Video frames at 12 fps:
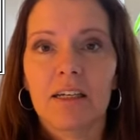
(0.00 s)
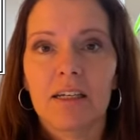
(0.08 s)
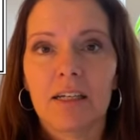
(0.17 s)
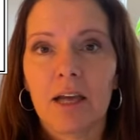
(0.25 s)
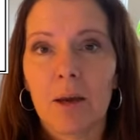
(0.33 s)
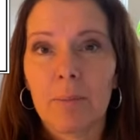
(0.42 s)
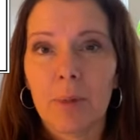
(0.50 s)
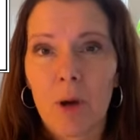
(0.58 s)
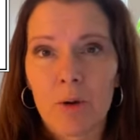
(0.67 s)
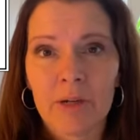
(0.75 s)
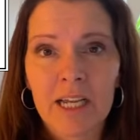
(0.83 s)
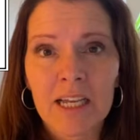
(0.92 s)

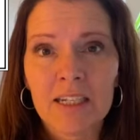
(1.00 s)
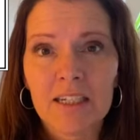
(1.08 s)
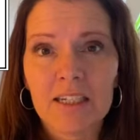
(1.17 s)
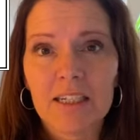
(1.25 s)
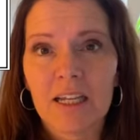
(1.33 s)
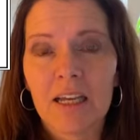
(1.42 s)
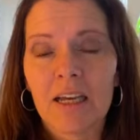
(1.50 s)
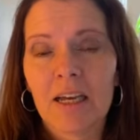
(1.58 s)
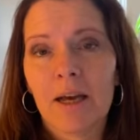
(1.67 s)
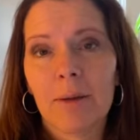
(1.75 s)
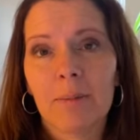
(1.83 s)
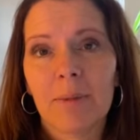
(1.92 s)
component,
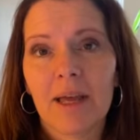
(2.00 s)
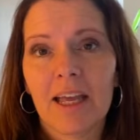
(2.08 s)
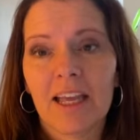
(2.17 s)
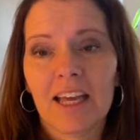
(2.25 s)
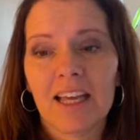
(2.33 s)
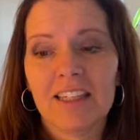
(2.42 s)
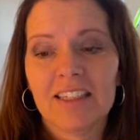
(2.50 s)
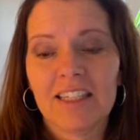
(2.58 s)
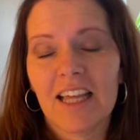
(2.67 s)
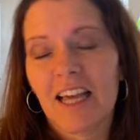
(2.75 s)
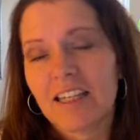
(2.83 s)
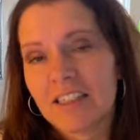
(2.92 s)
and
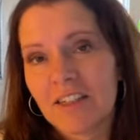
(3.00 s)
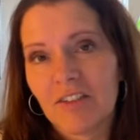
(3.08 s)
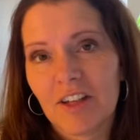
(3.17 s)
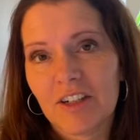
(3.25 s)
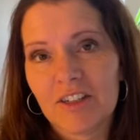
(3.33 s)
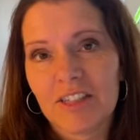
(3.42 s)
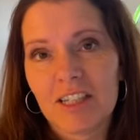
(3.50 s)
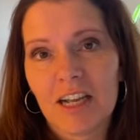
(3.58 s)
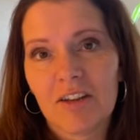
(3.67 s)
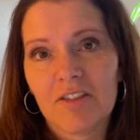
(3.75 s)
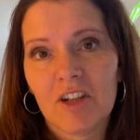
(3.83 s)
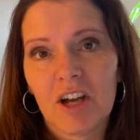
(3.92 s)
the excavators that
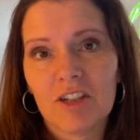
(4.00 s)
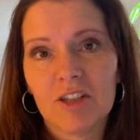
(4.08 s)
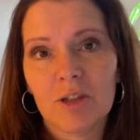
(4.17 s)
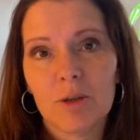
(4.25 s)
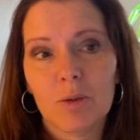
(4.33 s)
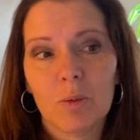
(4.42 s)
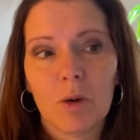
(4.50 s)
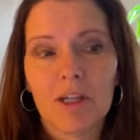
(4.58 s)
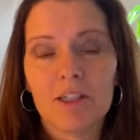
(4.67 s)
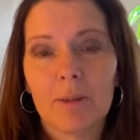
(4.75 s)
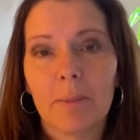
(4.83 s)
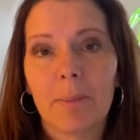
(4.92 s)
I've talked to
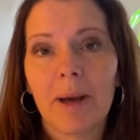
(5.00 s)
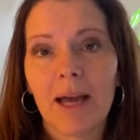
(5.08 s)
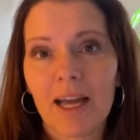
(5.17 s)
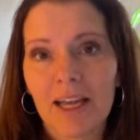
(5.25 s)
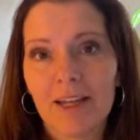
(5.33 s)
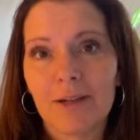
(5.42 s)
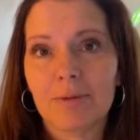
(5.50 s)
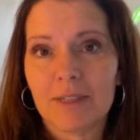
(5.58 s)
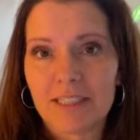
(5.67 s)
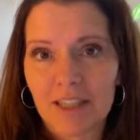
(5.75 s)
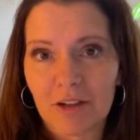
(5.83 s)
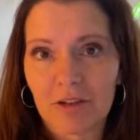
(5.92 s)
want to buy
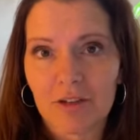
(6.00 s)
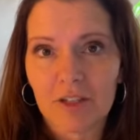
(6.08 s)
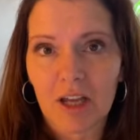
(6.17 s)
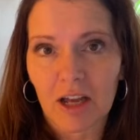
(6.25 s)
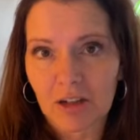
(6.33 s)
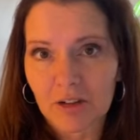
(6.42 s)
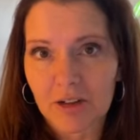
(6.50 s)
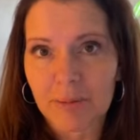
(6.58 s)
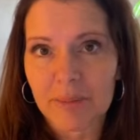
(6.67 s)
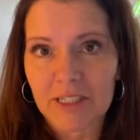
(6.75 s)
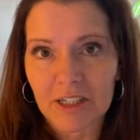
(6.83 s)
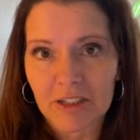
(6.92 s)
recycled concrete
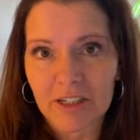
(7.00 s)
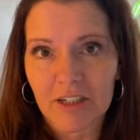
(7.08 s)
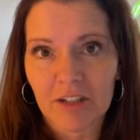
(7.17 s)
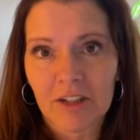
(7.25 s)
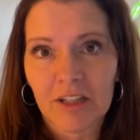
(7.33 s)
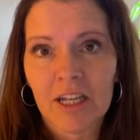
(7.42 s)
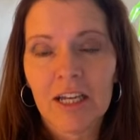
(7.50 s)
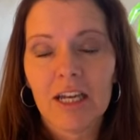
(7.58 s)
material,